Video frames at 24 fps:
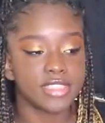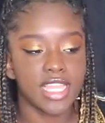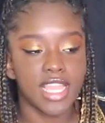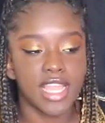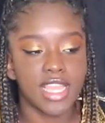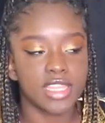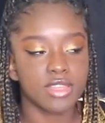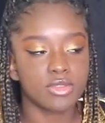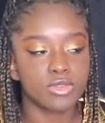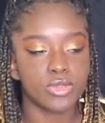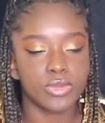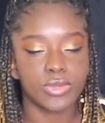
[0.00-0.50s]

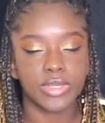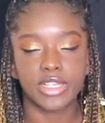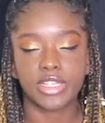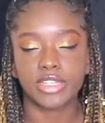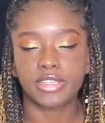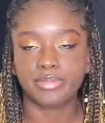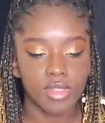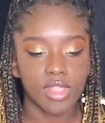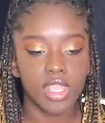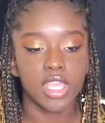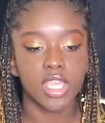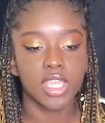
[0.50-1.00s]
Yeah, he was
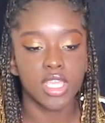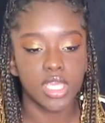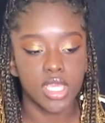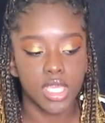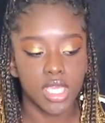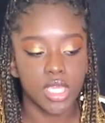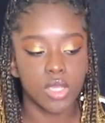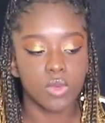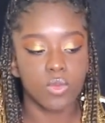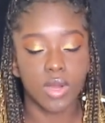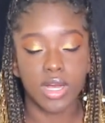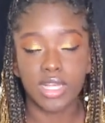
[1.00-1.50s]
weird.
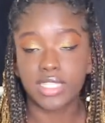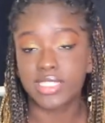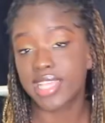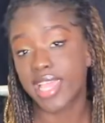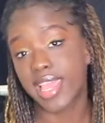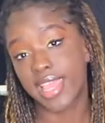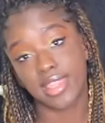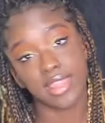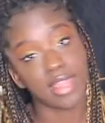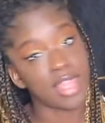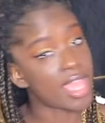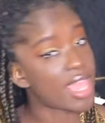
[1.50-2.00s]
He was
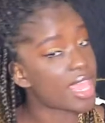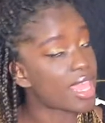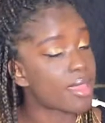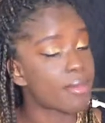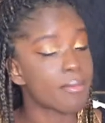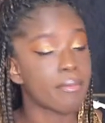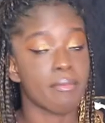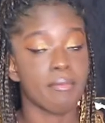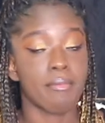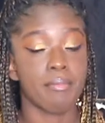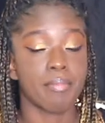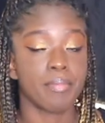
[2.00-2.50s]
a
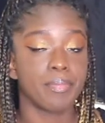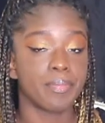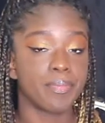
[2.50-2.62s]
lame.